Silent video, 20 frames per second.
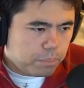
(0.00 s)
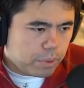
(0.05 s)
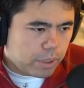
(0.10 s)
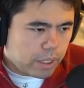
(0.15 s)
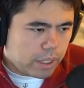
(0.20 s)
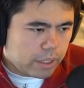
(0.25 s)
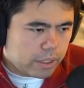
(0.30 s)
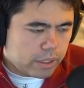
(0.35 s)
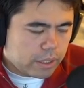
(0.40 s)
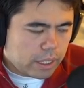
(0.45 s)

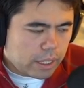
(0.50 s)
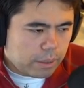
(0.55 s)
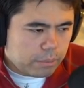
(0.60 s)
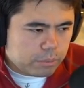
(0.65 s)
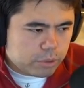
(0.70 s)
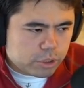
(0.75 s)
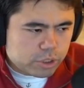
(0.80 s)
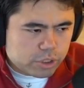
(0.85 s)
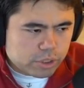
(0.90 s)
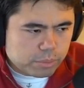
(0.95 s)
but
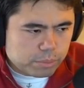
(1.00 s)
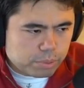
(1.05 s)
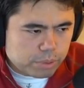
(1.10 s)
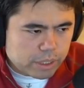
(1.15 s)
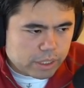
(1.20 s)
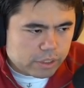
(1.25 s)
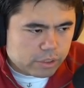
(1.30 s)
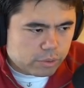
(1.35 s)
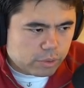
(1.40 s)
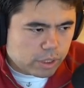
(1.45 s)
I'm just gonna
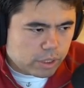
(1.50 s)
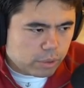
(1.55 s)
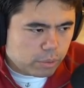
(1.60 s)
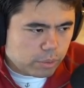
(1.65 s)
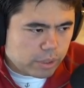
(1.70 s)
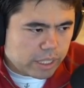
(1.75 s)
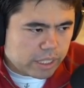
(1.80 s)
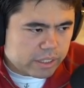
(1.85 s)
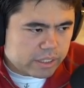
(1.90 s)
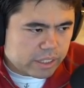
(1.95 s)
play this right
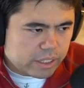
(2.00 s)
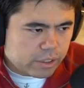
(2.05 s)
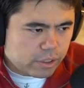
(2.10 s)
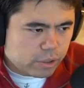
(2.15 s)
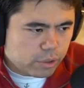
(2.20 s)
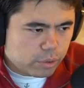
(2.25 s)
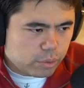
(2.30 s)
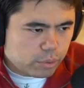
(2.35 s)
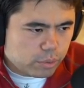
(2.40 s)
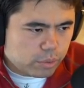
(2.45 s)
away because I
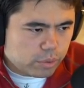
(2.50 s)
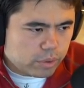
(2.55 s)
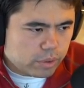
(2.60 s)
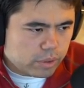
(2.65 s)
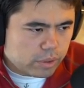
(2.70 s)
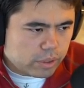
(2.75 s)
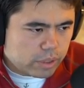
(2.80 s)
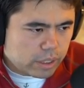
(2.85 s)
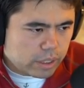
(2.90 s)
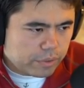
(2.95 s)
know
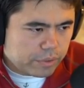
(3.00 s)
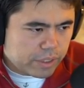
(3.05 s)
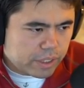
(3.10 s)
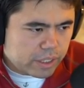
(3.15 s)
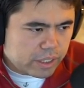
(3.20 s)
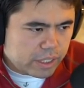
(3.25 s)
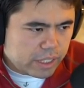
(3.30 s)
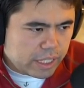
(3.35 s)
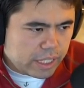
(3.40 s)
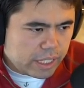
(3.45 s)
that if he
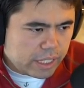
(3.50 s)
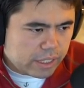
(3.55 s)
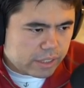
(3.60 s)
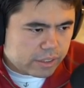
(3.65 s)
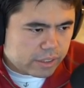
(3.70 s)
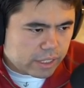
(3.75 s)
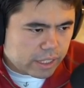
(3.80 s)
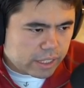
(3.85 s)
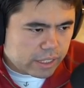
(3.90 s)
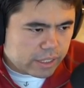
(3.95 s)

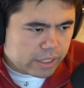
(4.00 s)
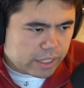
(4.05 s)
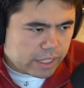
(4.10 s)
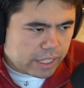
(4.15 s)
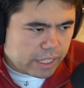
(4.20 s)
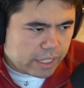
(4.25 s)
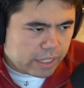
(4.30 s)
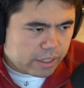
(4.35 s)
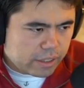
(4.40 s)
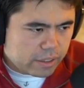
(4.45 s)
takes I
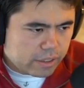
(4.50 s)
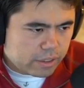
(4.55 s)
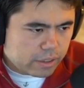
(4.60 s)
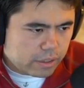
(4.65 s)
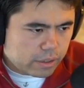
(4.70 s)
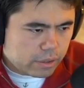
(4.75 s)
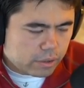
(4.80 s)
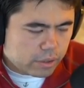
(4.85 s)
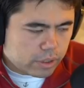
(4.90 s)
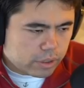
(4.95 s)
take
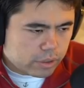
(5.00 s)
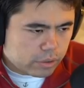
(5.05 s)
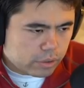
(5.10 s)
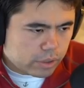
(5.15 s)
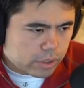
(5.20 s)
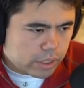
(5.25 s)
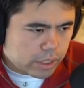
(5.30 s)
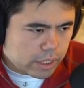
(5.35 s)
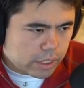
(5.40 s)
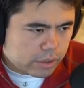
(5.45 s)
okay so he
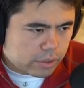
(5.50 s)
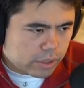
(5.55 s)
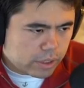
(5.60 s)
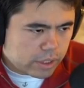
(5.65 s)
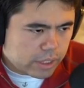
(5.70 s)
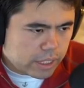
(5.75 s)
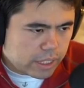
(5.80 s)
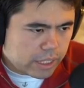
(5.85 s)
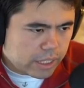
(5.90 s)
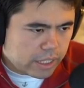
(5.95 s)
takes so I
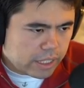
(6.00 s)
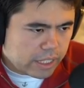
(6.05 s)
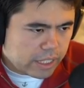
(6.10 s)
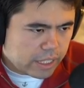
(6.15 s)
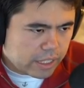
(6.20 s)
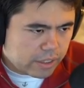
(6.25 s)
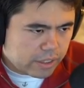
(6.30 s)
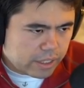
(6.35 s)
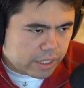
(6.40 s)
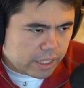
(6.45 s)
take he
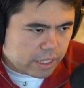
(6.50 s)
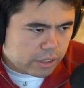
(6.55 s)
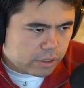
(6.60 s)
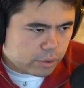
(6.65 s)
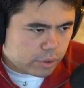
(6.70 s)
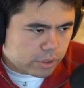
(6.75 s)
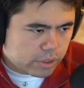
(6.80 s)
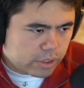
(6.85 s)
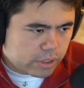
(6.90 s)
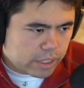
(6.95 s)
can't take
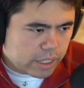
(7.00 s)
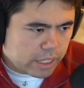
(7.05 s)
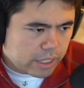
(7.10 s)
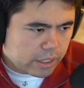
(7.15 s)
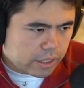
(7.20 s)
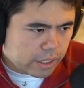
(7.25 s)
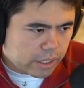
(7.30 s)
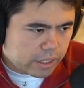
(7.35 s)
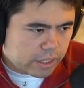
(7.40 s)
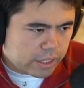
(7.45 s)
so he's taken
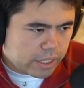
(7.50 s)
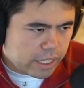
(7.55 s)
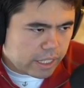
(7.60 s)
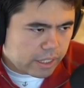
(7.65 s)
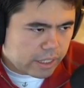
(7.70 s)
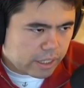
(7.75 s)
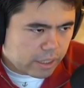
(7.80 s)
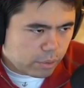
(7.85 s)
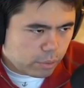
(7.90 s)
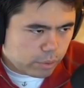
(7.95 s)
then I
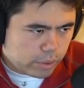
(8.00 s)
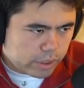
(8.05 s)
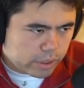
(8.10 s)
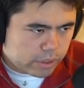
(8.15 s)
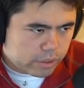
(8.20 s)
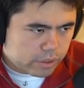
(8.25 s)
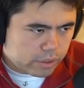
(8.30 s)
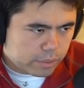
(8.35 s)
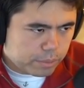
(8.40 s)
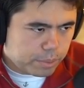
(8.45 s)
take and I win
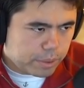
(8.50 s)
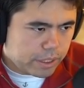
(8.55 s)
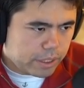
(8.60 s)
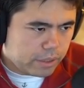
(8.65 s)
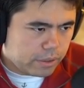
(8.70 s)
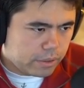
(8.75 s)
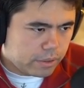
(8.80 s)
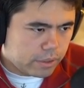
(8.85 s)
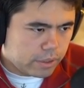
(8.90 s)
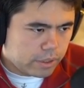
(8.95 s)
because of the
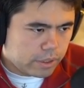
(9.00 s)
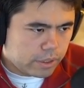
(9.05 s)
pin